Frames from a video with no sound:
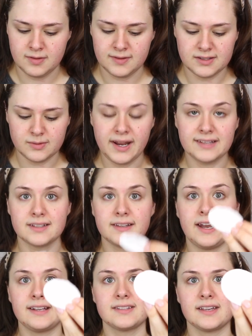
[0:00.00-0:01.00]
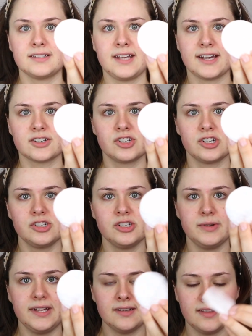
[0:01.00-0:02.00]
This one has a nice like texture
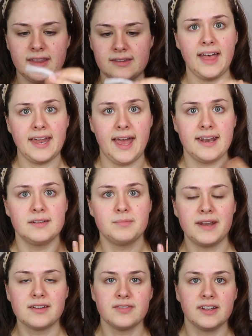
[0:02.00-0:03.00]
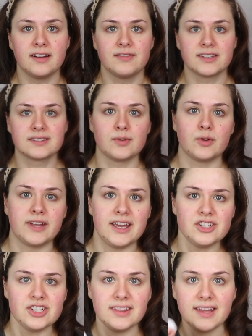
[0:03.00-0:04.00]
to it. It's that added benefit of
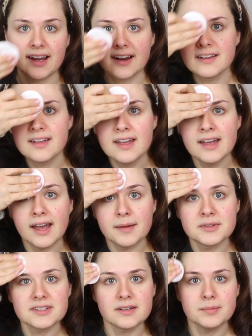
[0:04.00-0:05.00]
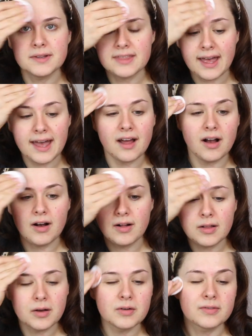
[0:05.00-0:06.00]
exfoliation there. I'm just going to put that
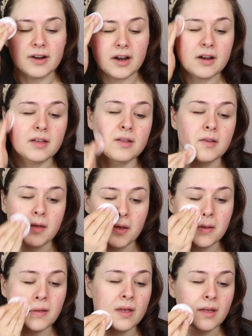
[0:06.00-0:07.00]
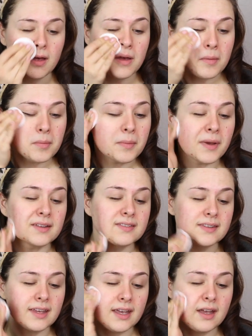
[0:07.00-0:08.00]
all over my
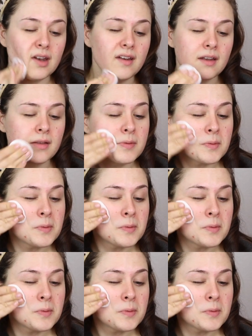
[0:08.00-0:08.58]
skin.